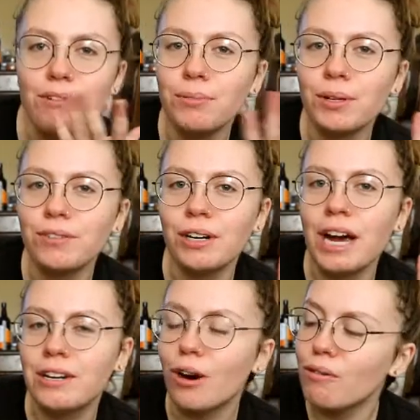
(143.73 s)
remover
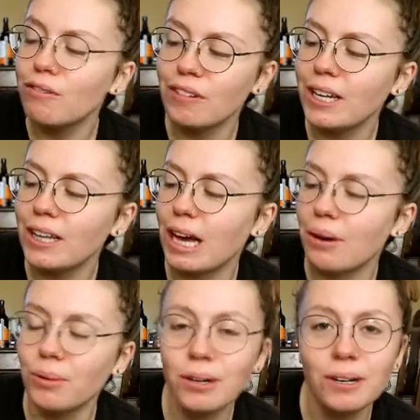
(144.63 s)
and hopefully
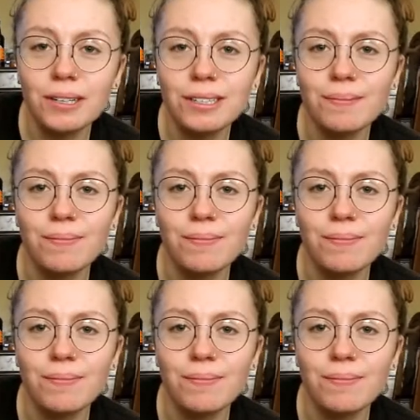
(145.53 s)
that works,